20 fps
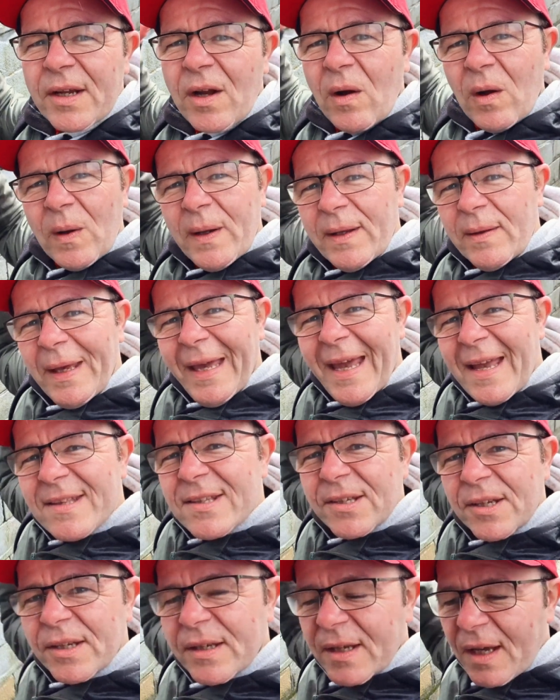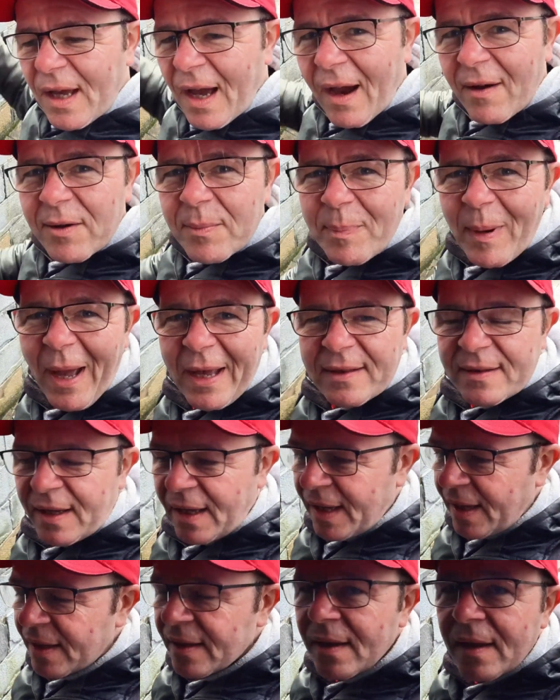of hidden out the back
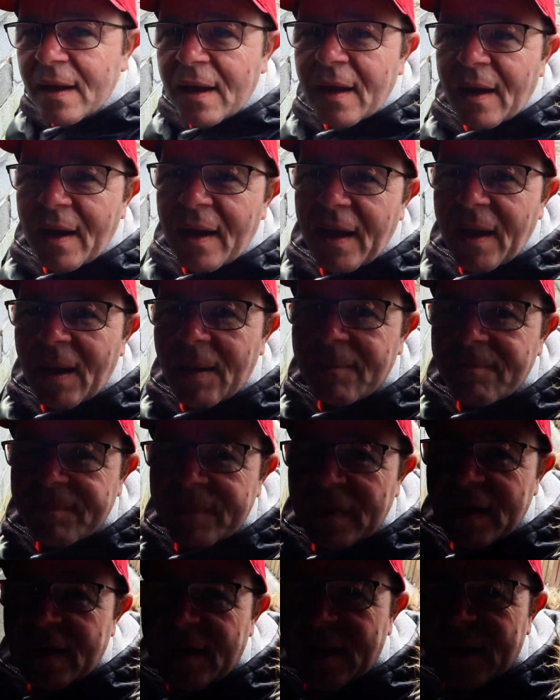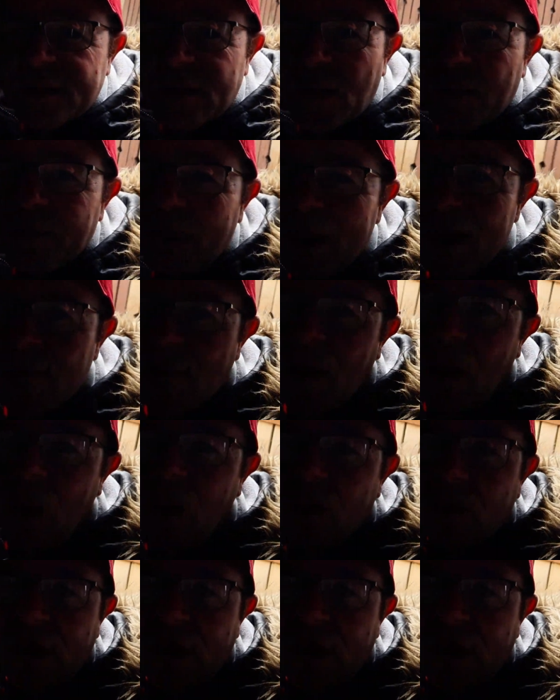there. So B-roll